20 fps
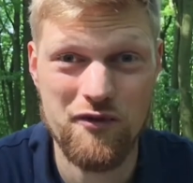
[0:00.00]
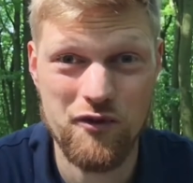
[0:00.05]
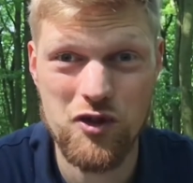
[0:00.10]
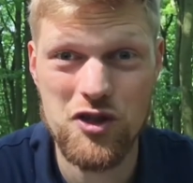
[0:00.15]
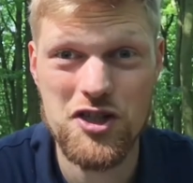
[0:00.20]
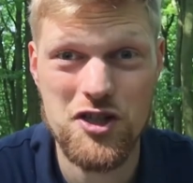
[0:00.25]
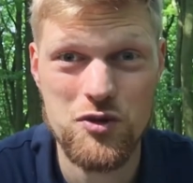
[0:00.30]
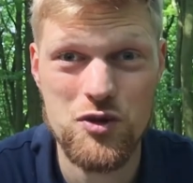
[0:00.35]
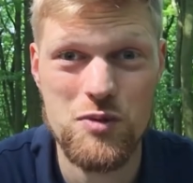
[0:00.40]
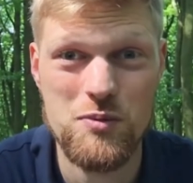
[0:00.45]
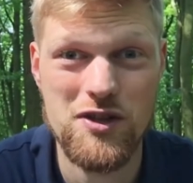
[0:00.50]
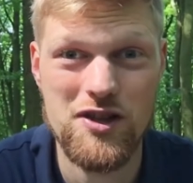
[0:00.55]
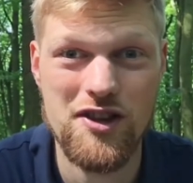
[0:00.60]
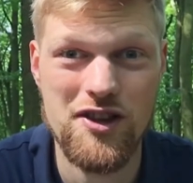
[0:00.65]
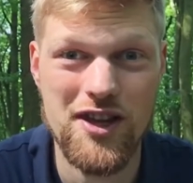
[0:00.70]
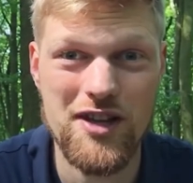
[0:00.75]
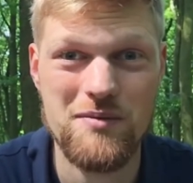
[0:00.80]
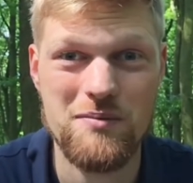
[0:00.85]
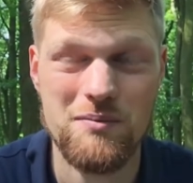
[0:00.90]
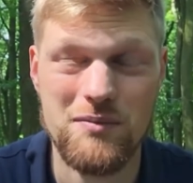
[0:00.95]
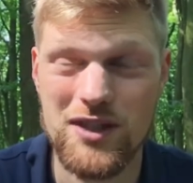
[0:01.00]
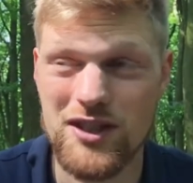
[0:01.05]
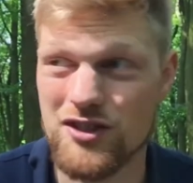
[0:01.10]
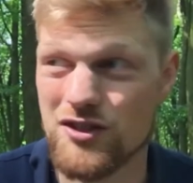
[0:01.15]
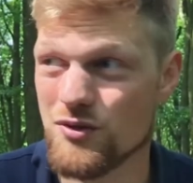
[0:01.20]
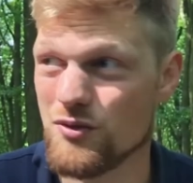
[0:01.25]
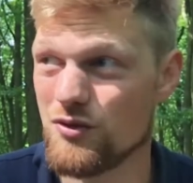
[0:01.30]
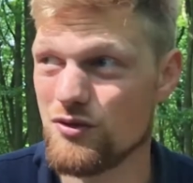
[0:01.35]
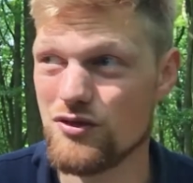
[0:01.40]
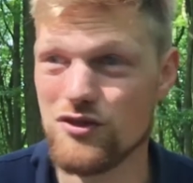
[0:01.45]
are vulnerable then,
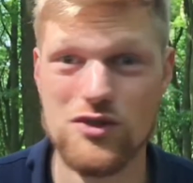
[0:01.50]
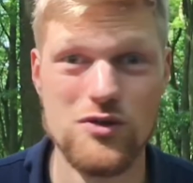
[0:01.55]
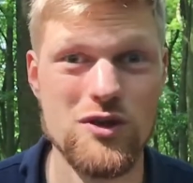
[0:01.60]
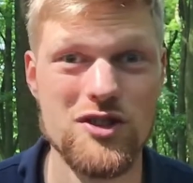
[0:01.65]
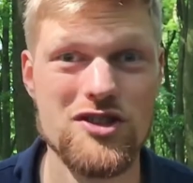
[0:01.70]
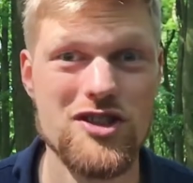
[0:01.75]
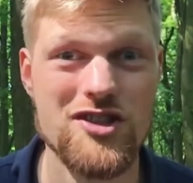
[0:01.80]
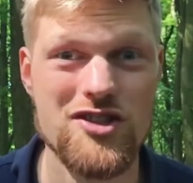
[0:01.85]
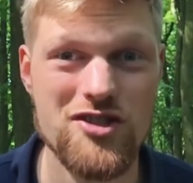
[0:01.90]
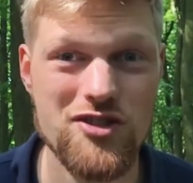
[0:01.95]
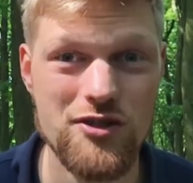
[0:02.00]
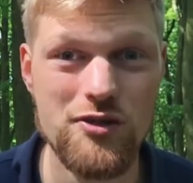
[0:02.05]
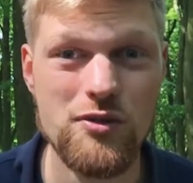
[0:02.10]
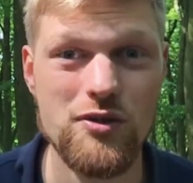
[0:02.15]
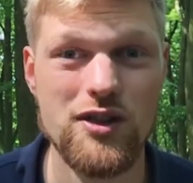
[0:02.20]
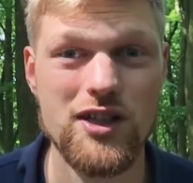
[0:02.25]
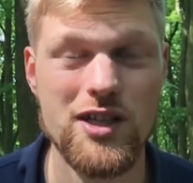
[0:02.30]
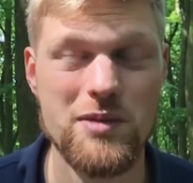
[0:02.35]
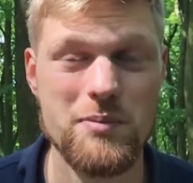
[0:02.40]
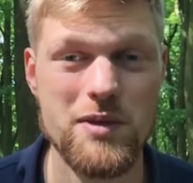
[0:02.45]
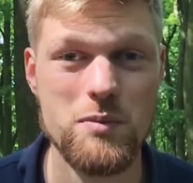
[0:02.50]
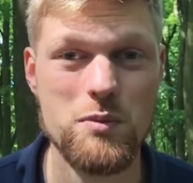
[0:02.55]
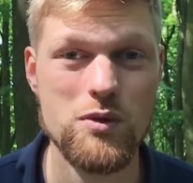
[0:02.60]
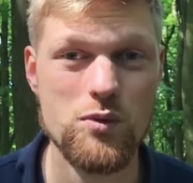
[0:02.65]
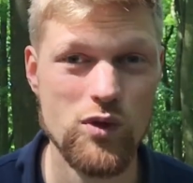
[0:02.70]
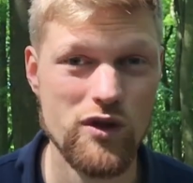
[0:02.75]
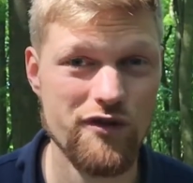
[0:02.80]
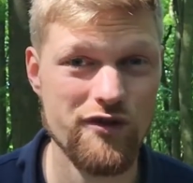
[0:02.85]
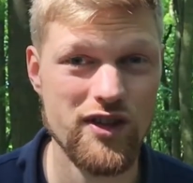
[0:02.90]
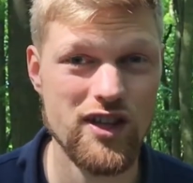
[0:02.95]
but you are just you. And
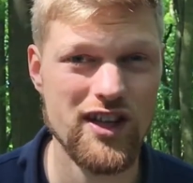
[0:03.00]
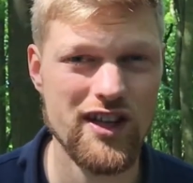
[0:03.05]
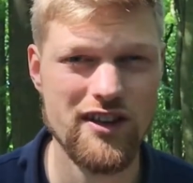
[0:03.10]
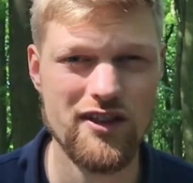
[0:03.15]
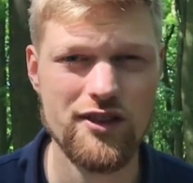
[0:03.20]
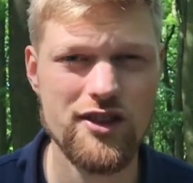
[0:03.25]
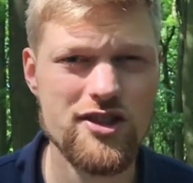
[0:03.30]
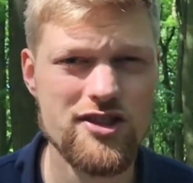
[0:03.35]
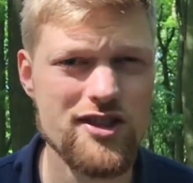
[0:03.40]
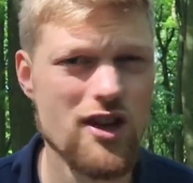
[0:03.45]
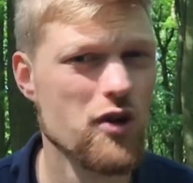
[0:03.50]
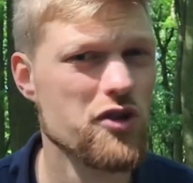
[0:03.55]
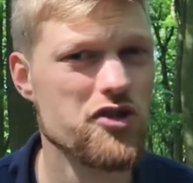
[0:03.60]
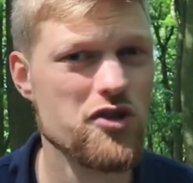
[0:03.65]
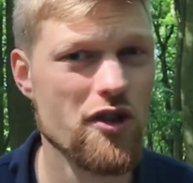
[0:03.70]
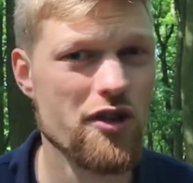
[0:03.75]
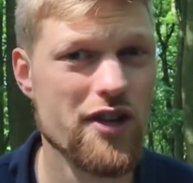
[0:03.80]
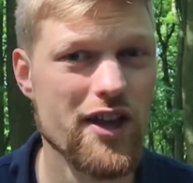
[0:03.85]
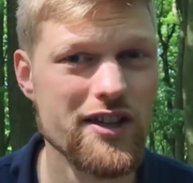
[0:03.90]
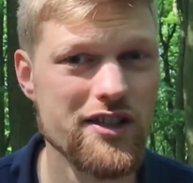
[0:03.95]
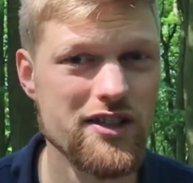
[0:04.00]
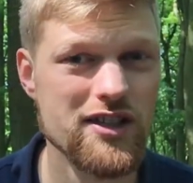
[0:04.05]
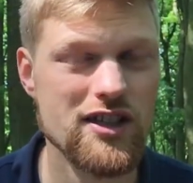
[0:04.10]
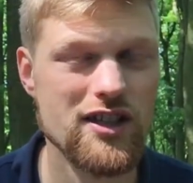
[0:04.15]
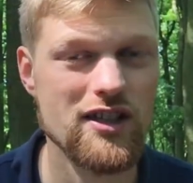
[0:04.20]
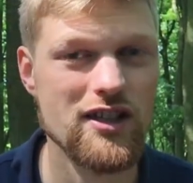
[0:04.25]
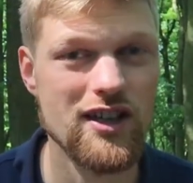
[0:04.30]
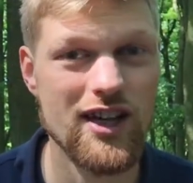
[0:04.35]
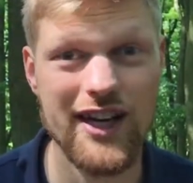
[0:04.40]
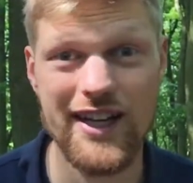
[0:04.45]
people will feel like, this sounds
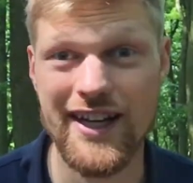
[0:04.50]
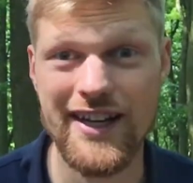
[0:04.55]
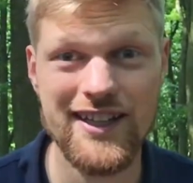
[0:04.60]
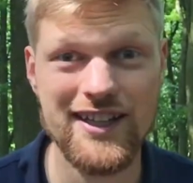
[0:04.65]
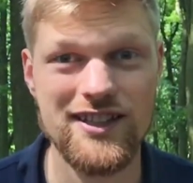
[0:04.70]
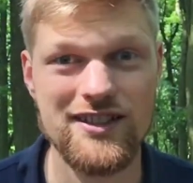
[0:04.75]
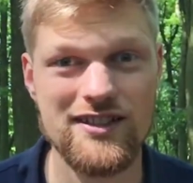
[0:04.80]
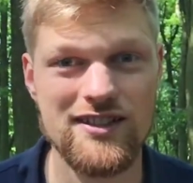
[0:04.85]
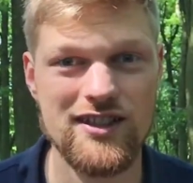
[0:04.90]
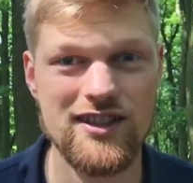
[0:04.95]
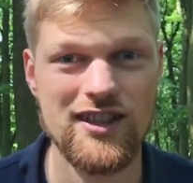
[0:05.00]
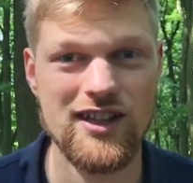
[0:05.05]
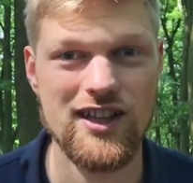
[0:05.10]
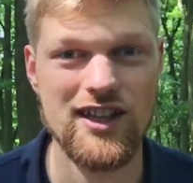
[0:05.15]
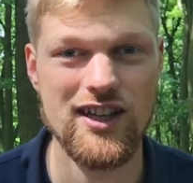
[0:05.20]
authentic. I like it.